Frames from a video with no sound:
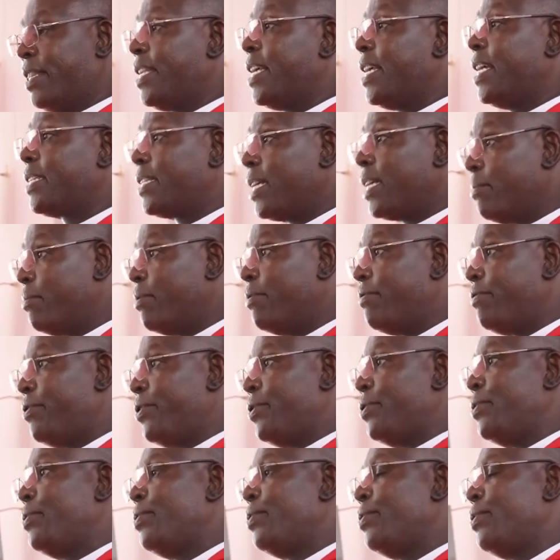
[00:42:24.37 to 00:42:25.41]
There are some of
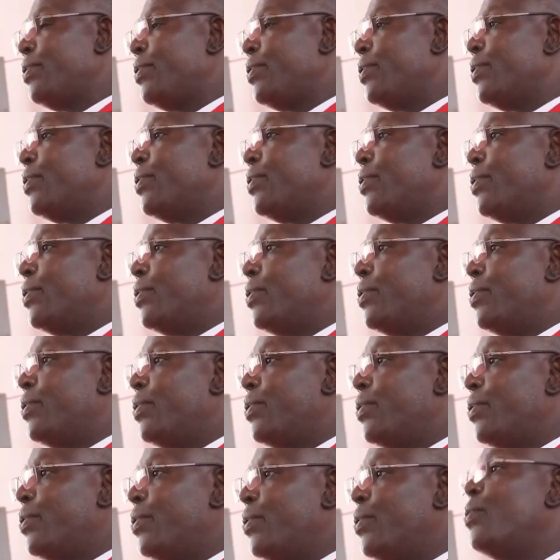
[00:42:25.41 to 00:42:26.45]
you
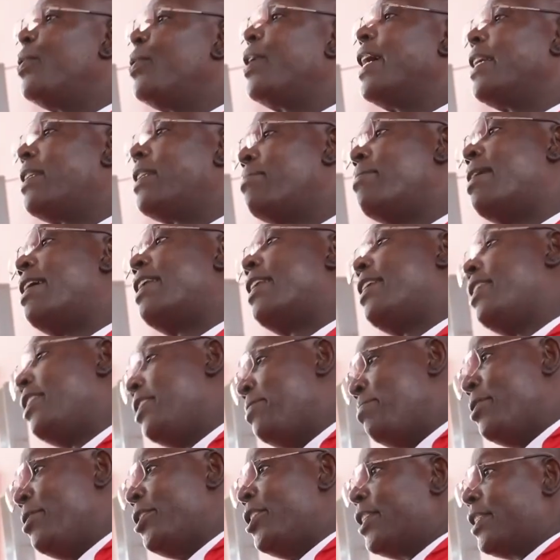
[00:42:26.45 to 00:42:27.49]
who get married
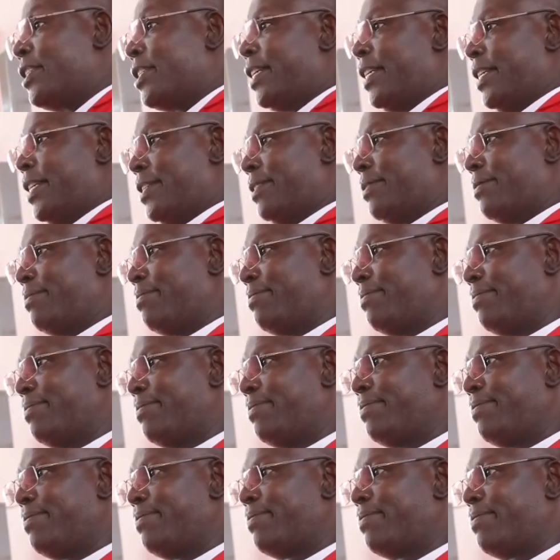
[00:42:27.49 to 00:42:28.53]
immediately.
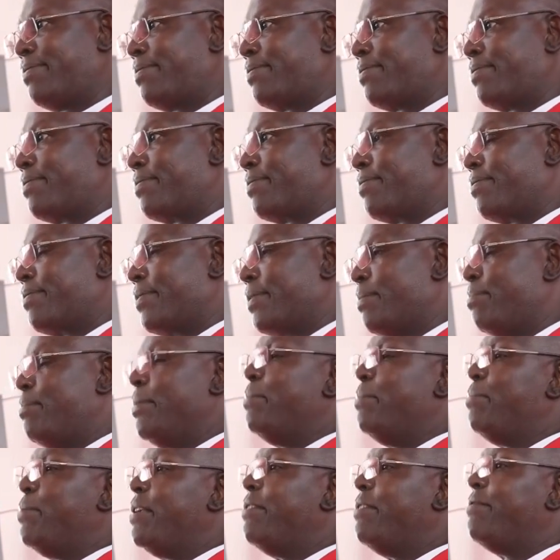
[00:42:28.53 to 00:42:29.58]

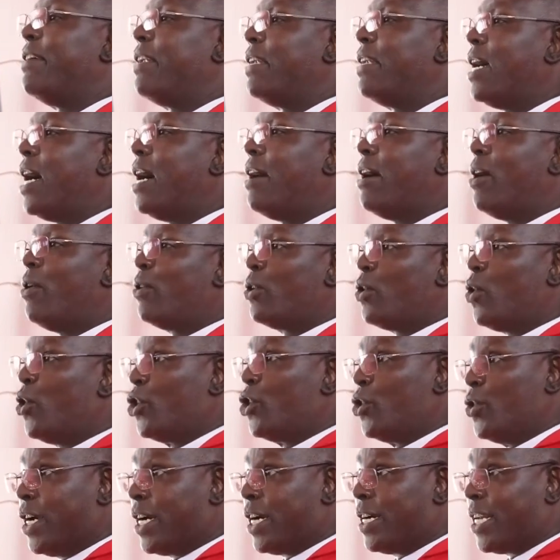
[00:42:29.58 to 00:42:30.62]
Maybe even on,
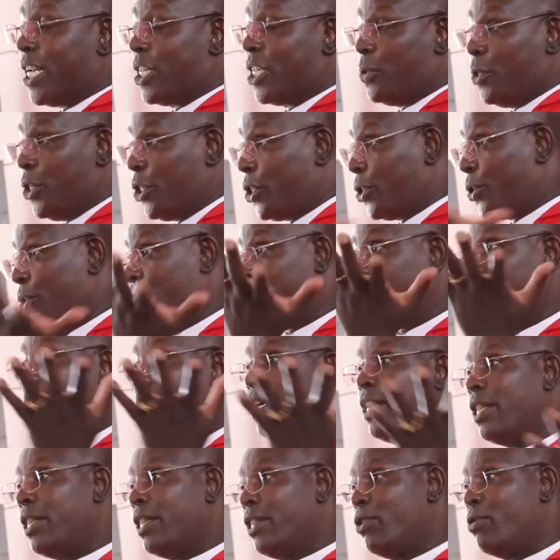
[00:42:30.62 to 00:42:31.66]
on your graduation,
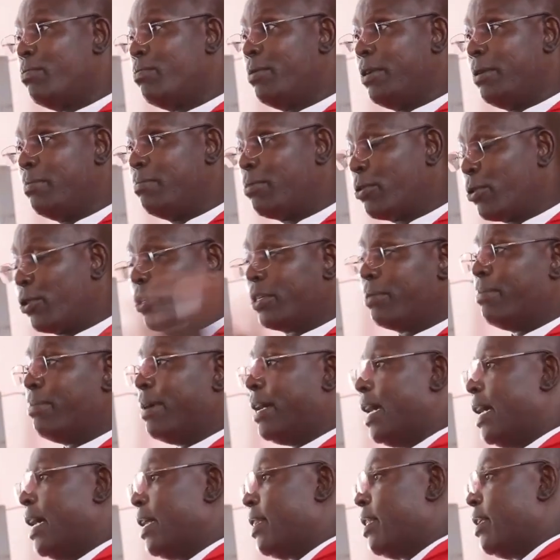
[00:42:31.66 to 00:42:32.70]
they'll be brought
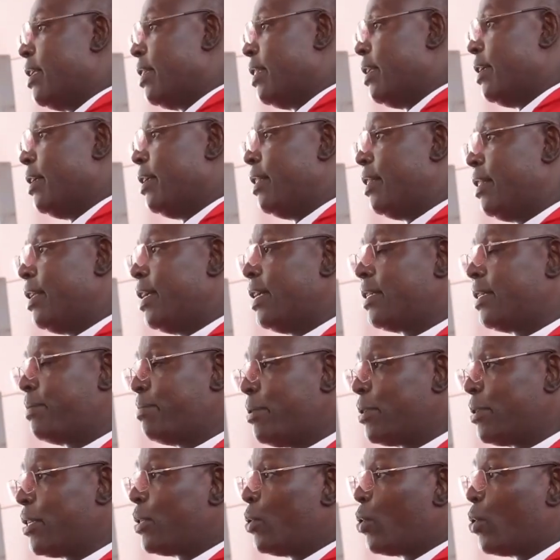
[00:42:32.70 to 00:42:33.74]
by the uh, the their
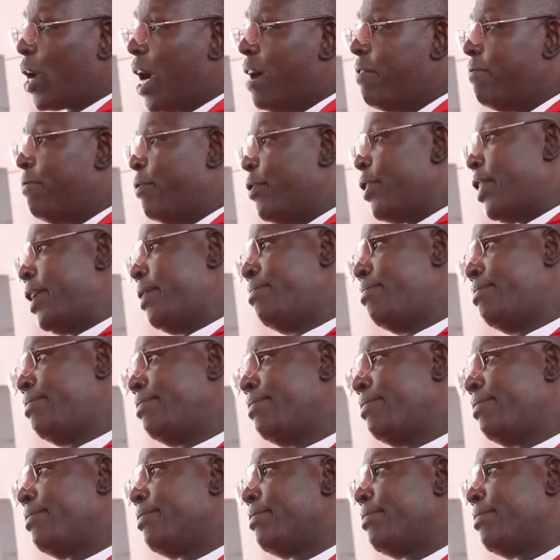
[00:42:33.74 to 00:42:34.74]
spouses will come for them.